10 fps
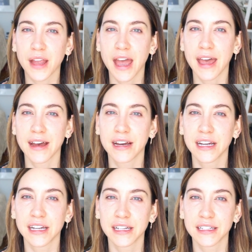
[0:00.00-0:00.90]

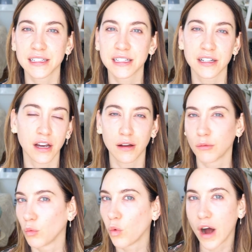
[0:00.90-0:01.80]
and
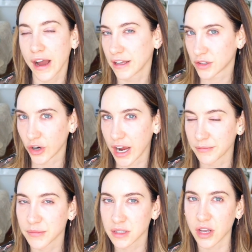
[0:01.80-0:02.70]
why it's
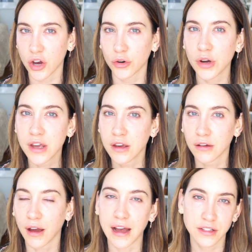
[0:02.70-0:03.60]
great. So
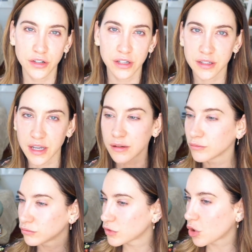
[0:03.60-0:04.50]
as you can see,
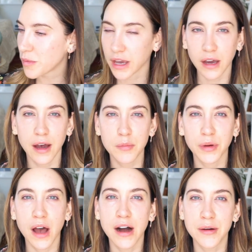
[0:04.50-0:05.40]
no
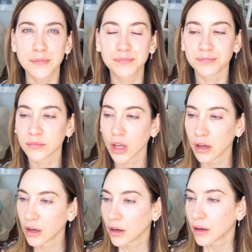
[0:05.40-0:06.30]
makeup,
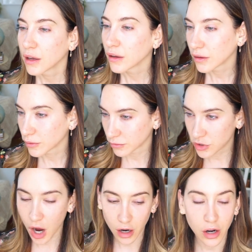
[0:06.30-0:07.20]

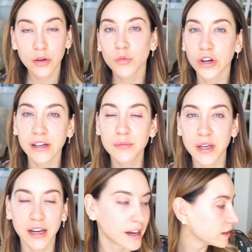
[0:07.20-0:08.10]
knock on wood,
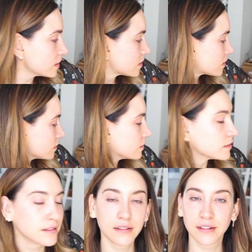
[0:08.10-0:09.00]
because
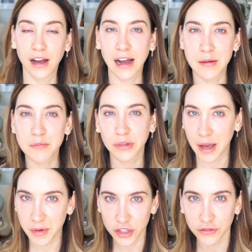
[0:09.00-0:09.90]
I'm
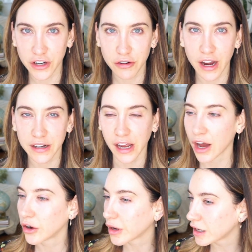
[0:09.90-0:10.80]
blemish free right
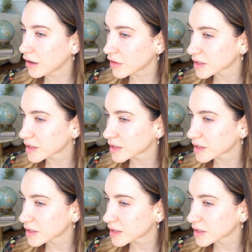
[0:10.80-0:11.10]
now. Any of the